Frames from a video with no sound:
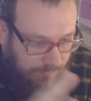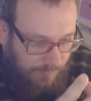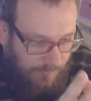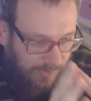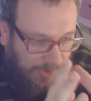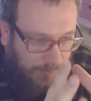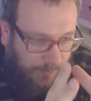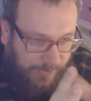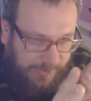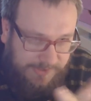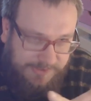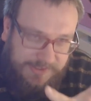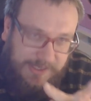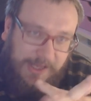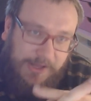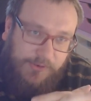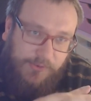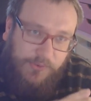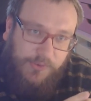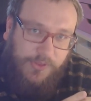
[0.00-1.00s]
bring
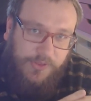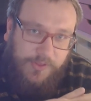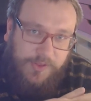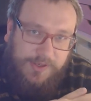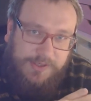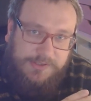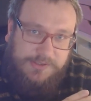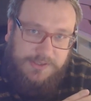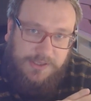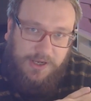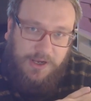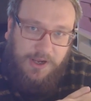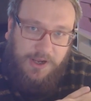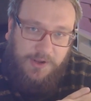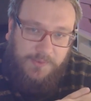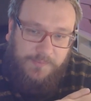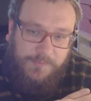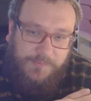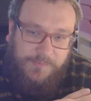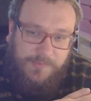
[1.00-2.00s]
together all the things that
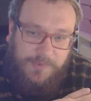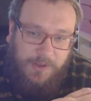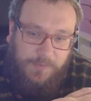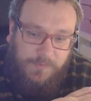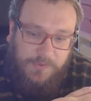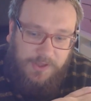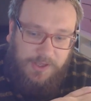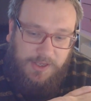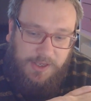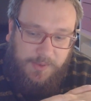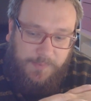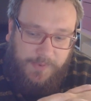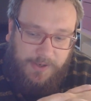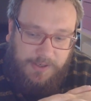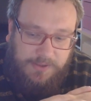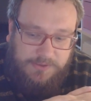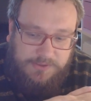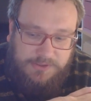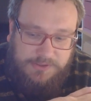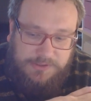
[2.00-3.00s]
I'm thinking
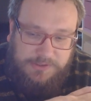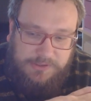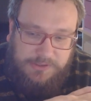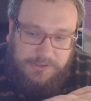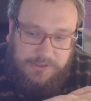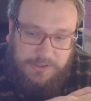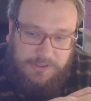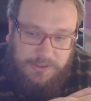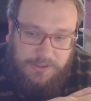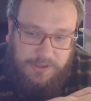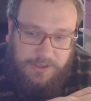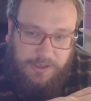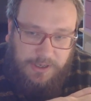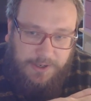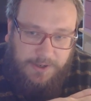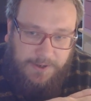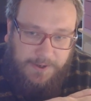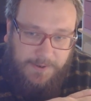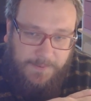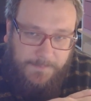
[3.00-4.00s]
about.
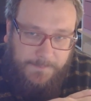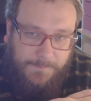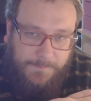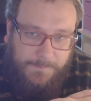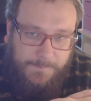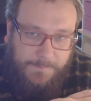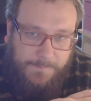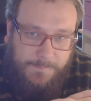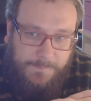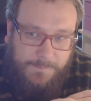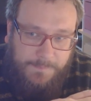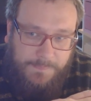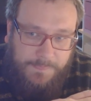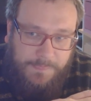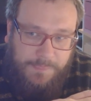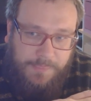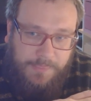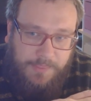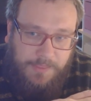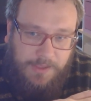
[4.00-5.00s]

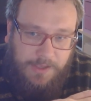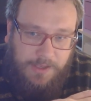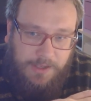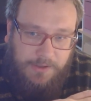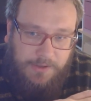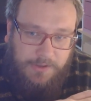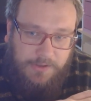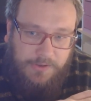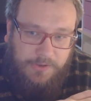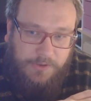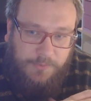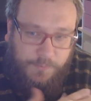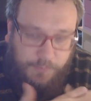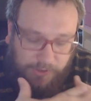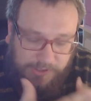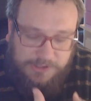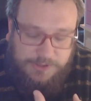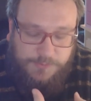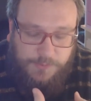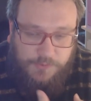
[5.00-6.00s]
The
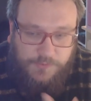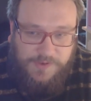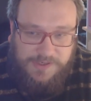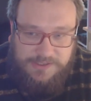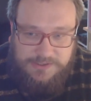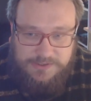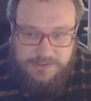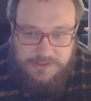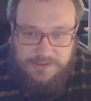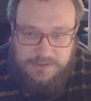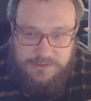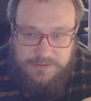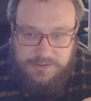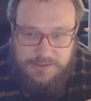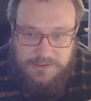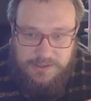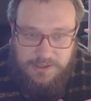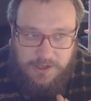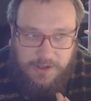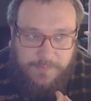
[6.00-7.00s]
principal reason
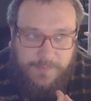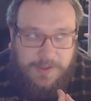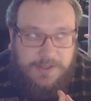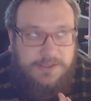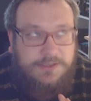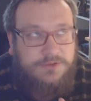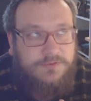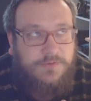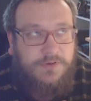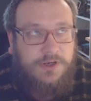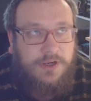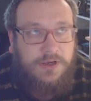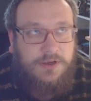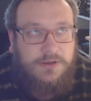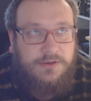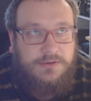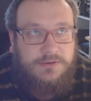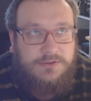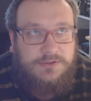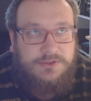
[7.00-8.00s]
that I make these
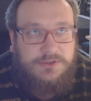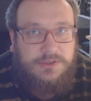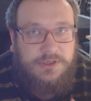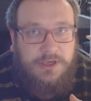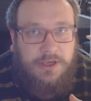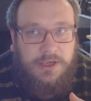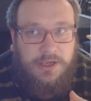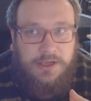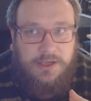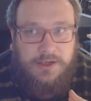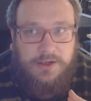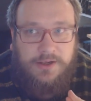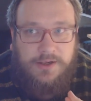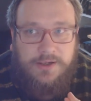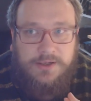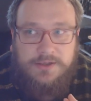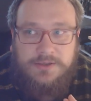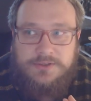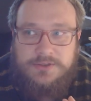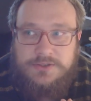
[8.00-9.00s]
videos
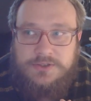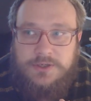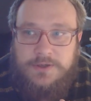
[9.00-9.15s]
is